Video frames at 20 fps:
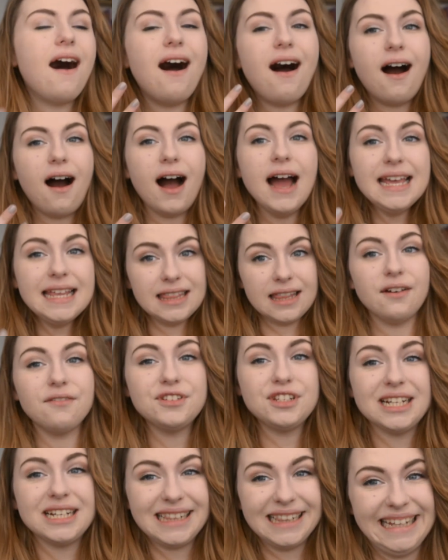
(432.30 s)
I
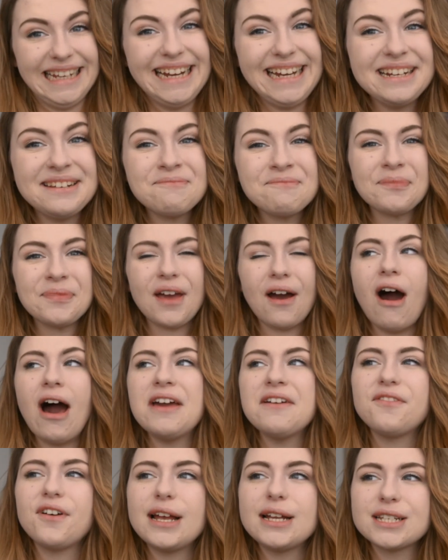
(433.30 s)
love to clean.
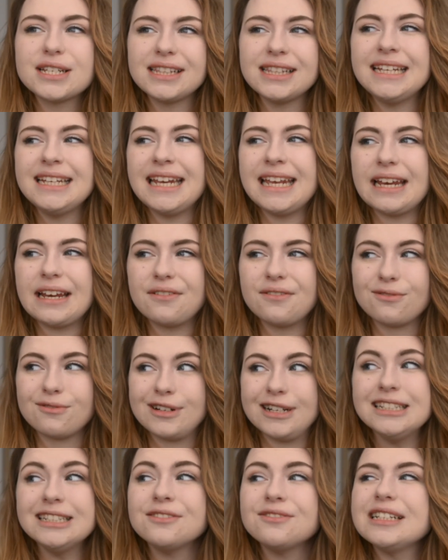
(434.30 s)
I find cleaning
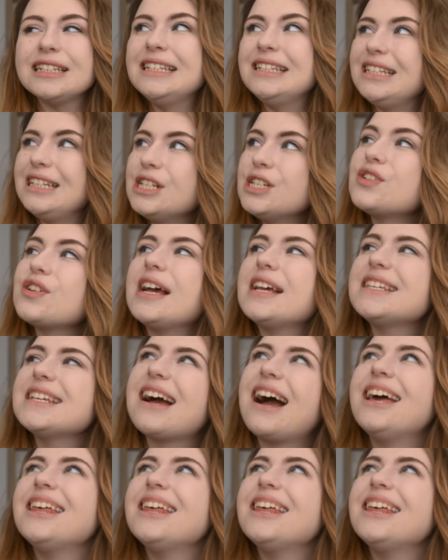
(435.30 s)
really, really de-stressing.